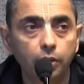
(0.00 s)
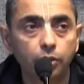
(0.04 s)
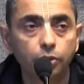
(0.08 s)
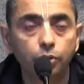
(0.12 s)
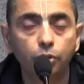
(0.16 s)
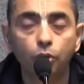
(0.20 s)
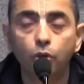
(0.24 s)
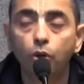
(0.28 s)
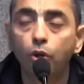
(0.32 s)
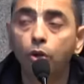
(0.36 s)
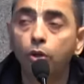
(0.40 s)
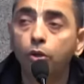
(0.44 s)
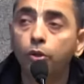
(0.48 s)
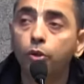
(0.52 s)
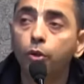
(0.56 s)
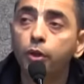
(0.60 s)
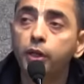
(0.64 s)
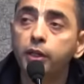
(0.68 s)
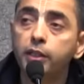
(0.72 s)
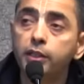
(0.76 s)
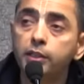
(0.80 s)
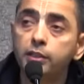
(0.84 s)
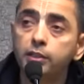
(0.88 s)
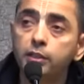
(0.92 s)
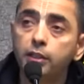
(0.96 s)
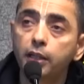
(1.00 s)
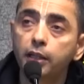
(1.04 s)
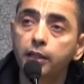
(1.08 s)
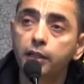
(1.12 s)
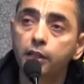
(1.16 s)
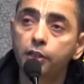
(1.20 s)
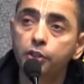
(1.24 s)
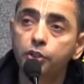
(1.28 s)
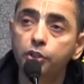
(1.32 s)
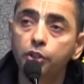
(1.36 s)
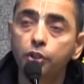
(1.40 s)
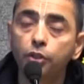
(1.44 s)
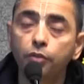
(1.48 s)
So although it is
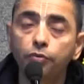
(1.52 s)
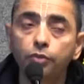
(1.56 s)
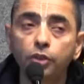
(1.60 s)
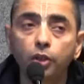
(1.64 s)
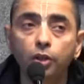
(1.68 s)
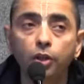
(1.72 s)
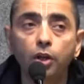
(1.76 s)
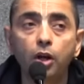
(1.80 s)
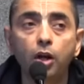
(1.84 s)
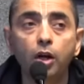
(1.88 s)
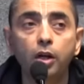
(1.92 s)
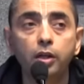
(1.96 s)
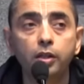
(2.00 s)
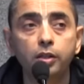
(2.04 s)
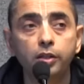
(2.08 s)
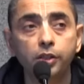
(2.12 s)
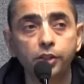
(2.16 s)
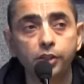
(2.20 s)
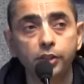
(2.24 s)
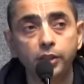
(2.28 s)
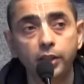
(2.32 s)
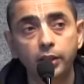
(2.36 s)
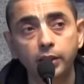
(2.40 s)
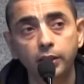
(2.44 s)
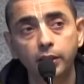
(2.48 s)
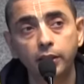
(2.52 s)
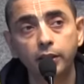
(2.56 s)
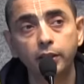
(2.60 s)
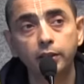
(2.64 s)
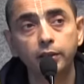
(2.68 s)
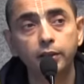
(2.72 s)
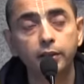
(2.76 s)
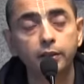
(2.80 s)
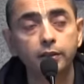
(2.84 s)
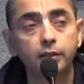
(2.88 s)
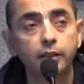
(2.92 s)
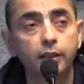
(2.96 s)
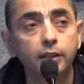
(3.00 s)
energy of the Lord, Krishna in the
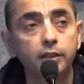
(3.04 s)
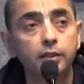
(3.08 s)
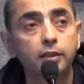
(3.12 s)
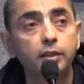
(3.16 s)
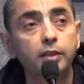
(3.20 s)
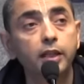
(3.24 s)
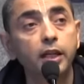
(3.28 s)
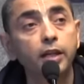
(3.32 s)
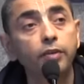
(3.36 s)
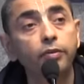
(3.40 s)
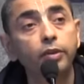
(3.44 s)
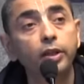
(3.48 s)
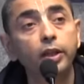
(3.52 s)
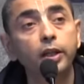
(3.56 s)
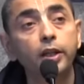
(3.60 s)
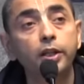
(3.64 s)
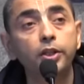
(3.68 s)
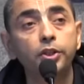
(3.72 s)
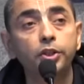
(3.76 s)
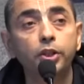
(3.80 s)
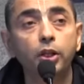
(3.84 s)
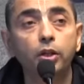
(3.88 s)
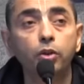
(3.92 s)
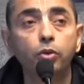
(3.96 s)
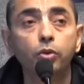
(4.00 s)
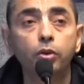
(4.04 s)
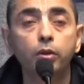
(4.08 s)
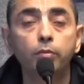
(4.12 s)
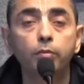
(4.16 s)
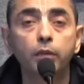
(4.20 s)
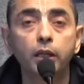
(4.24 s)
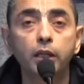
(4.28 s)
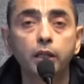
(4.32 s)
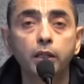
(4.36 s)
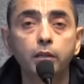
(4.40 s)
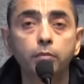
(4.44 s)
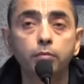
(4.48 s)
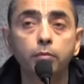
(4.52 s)
Gita says, Devi Esha
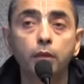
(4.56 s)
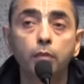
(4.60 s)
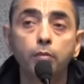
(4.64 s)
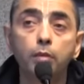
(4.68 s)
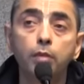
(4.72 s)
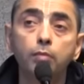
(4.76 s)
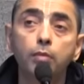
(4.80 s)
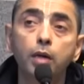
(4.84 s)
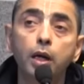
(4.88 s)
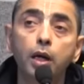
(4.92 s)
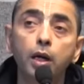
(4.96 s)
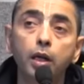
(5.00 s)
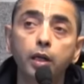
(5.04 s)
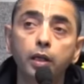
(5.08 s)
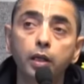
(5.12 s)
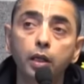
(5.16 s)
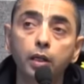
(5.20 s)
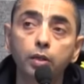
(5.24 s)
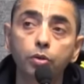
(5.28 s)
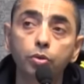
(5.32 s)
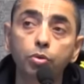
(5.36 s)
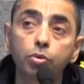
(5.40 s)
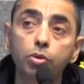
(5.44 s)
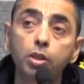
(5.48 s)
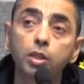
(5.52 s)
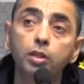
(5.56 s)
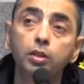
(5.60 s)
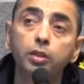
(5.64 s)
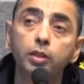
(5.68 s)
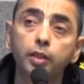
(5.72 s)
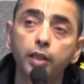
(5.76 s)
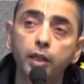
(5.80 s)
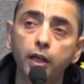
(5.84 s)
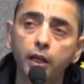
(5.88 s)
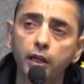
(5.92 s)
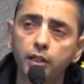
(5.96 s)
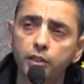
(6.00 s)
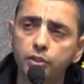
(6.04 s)
Gunamayi Mama Maya
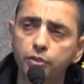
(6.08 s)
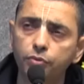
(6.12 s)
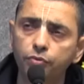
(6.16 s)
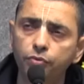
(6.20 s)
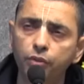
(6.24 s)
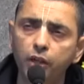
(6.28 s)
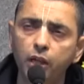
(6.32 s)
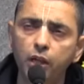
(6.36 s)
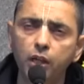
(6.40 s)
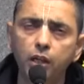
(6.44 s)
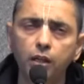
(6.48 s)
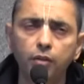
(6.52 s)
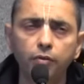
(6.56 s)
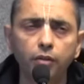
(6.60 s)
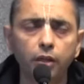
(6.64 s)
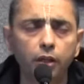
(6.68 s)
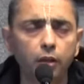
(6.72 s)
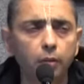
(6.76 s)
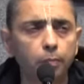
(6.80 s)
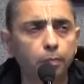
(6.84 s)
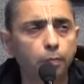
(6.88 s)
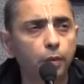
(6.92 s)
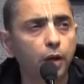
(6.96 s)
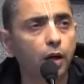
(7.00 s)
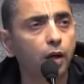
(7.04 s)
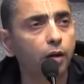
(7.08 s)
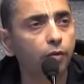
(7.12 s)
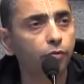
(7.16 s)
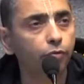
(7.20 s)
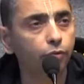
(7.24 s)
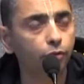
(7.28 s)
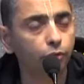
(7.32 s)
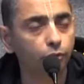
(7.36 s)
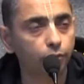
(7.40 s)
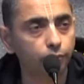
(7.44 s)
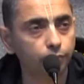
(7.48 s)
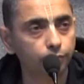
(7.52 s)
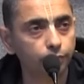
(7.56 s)
Dhuratya. It's very, very
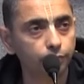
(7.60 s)
powerful.